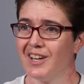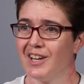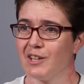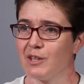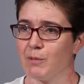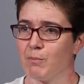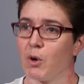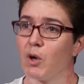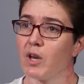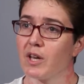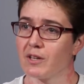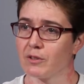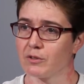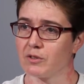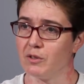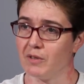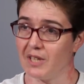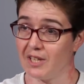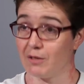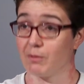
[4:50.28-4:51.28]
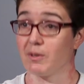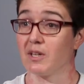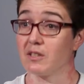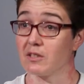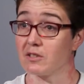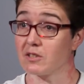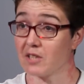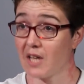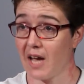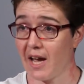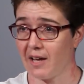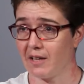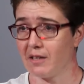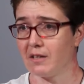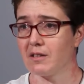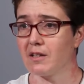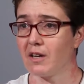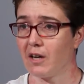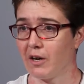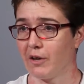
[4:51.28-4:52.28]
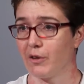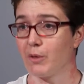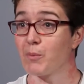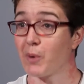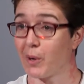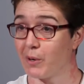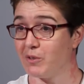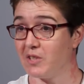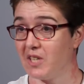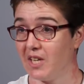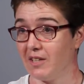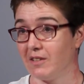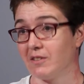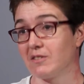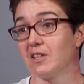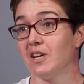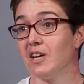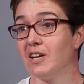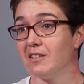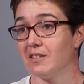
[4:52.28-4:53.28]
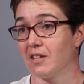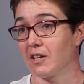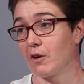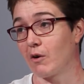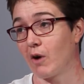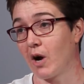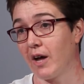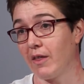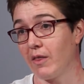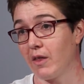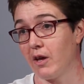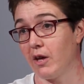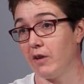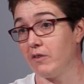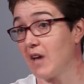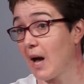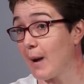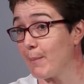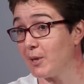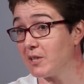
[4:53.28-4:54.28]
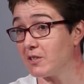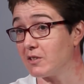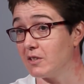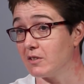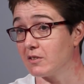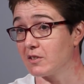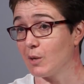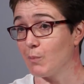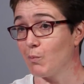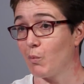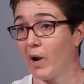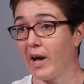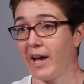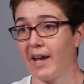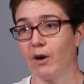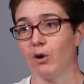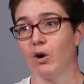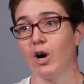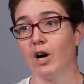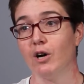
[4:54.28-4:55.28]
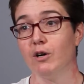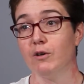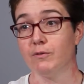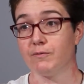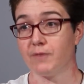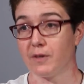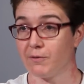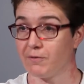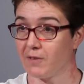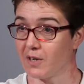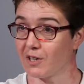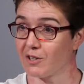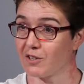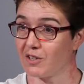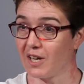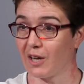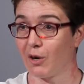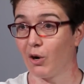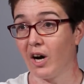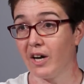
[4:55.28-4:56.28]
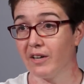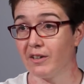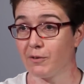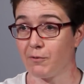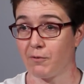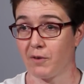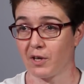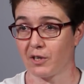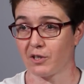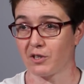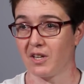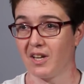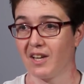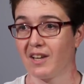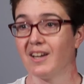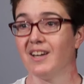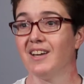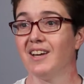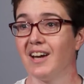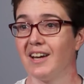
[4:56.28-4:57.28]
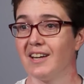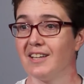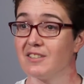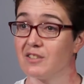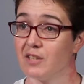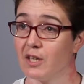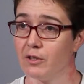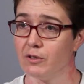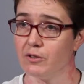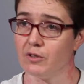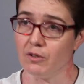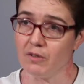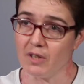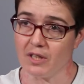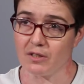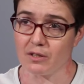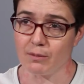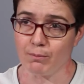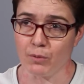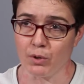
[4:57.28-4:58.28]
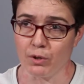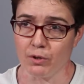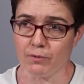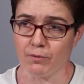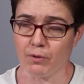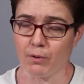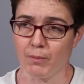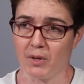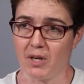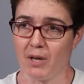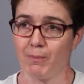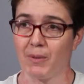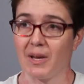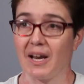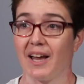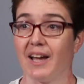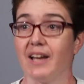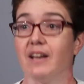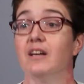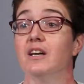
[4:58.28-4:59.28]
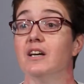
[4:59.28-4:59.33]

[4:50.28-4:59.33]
the molecules you need to understand are the proteins that are either damaged in some way or over-functioning or under-functioning, and it's those you need to move or manipulate